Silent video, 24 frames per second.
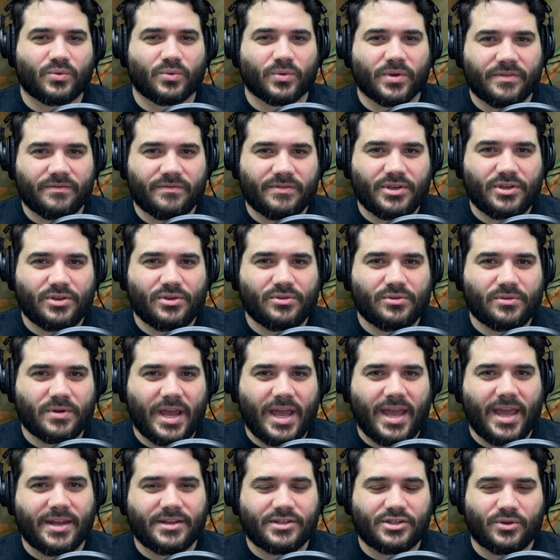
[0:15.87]
review
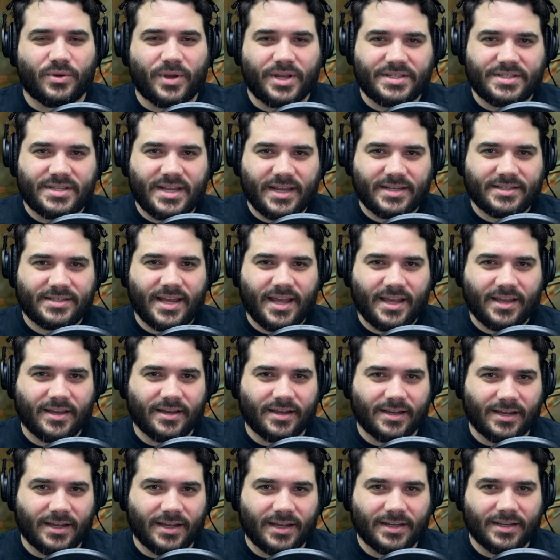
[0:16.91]
and do a deck tech
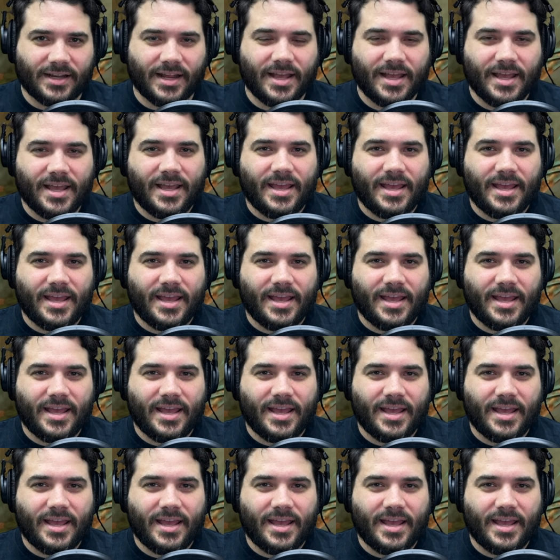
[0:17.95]
on,